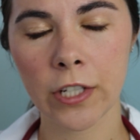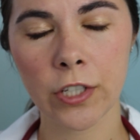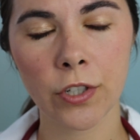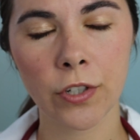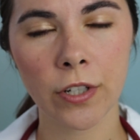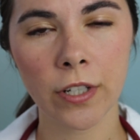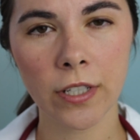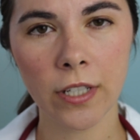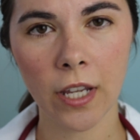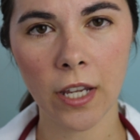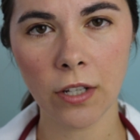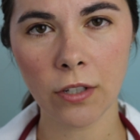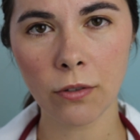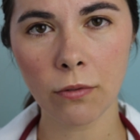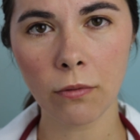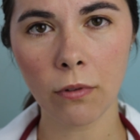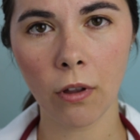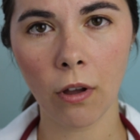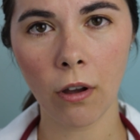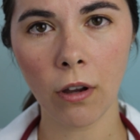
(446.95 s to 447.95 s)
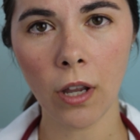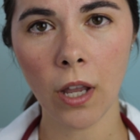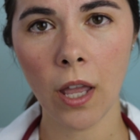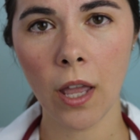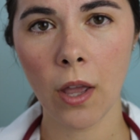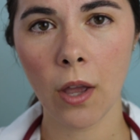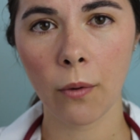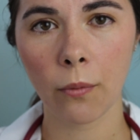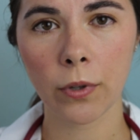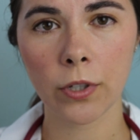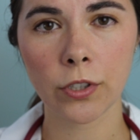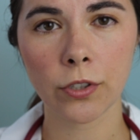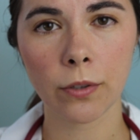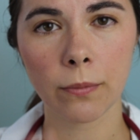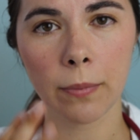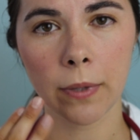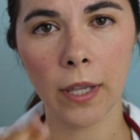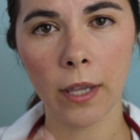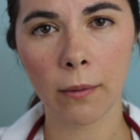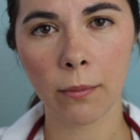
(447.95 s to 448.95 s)
It shouldn't take too long. We
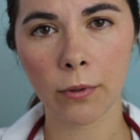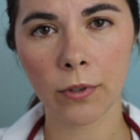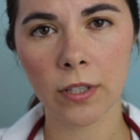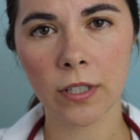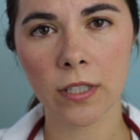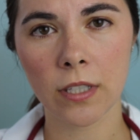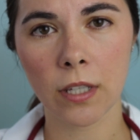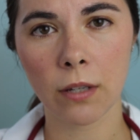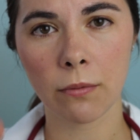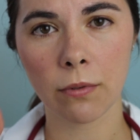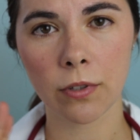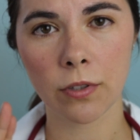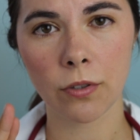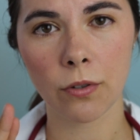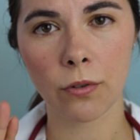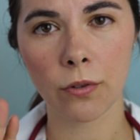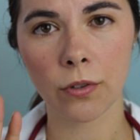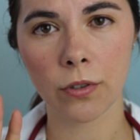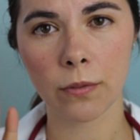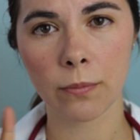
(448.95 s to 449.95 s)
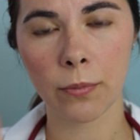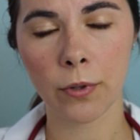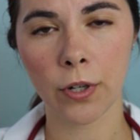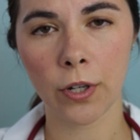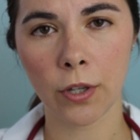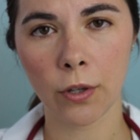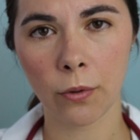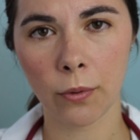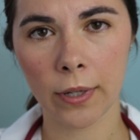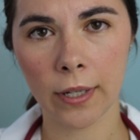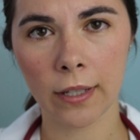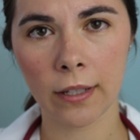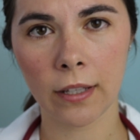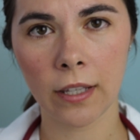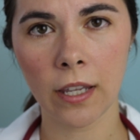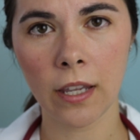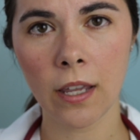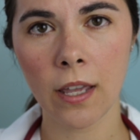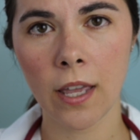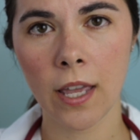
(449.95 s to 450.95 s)
should be able to see results pretty
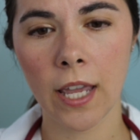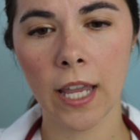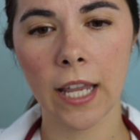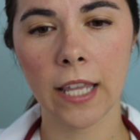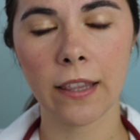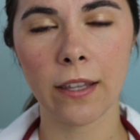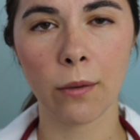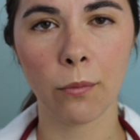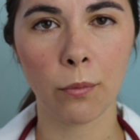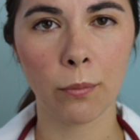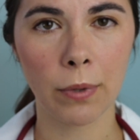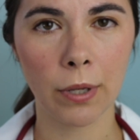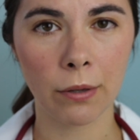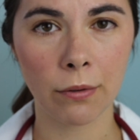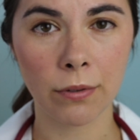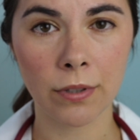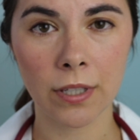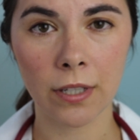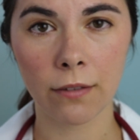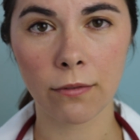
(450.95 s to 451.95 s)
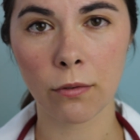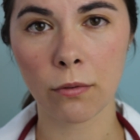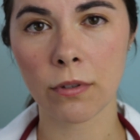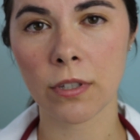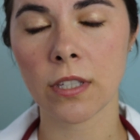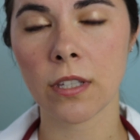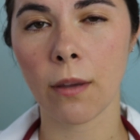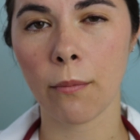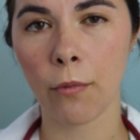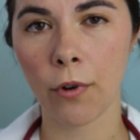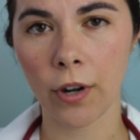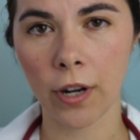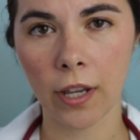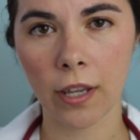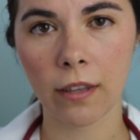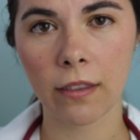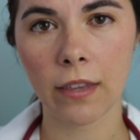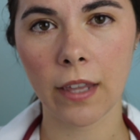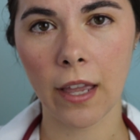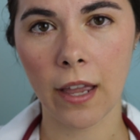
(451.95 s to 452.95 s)
quickly, and then we'll be able to give you a summary
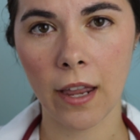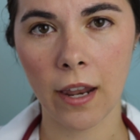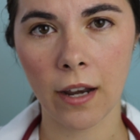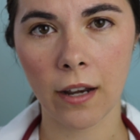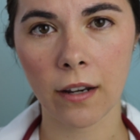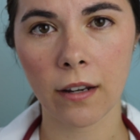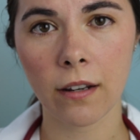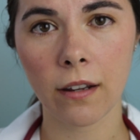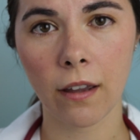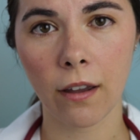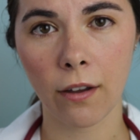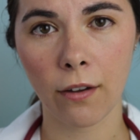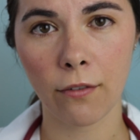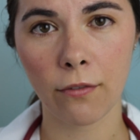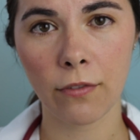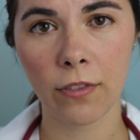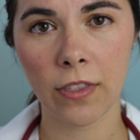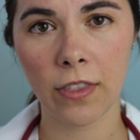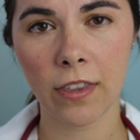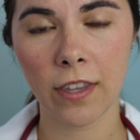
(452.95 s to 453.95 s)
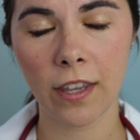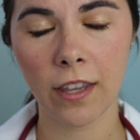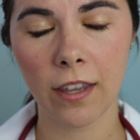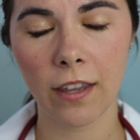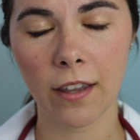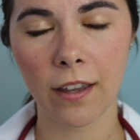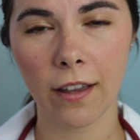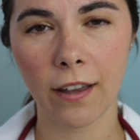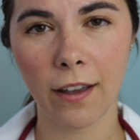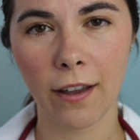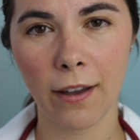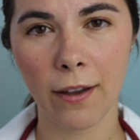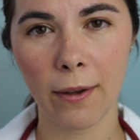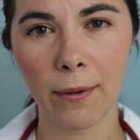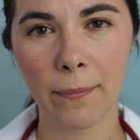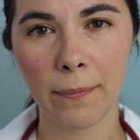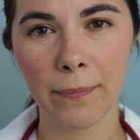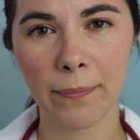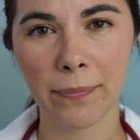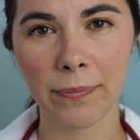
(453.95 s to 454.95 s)
at the end of the
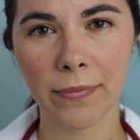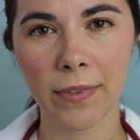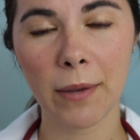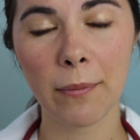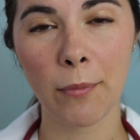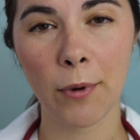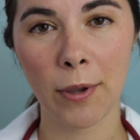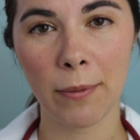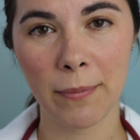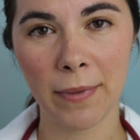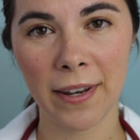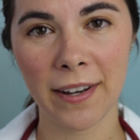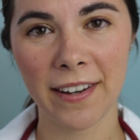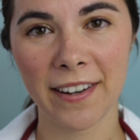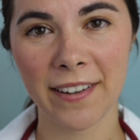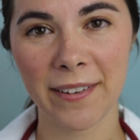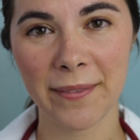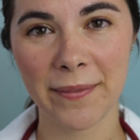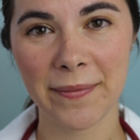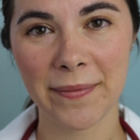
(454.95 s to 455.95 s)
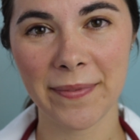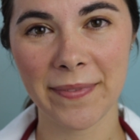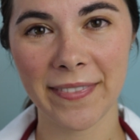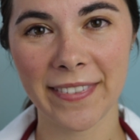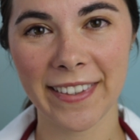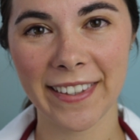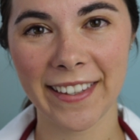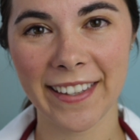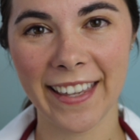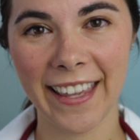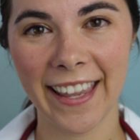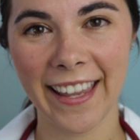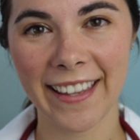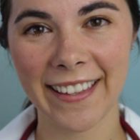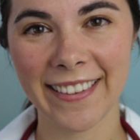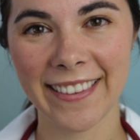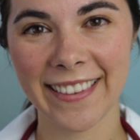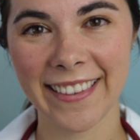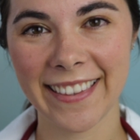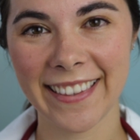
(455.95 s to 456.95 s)
appointment. Okay.
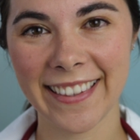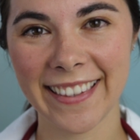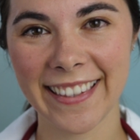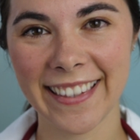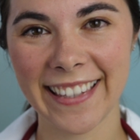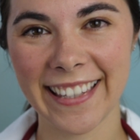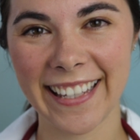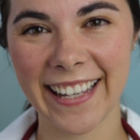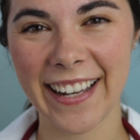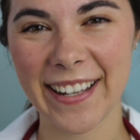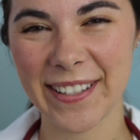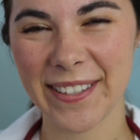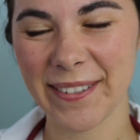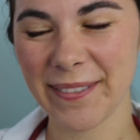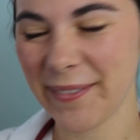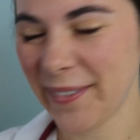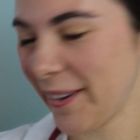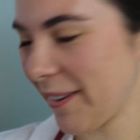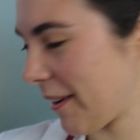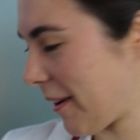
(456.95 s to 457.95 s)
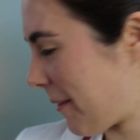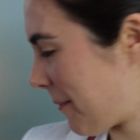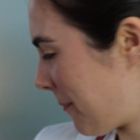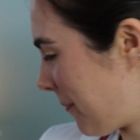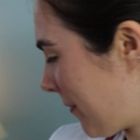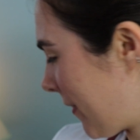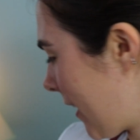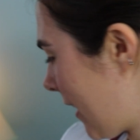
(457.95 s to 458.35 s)
Awesome. Okay.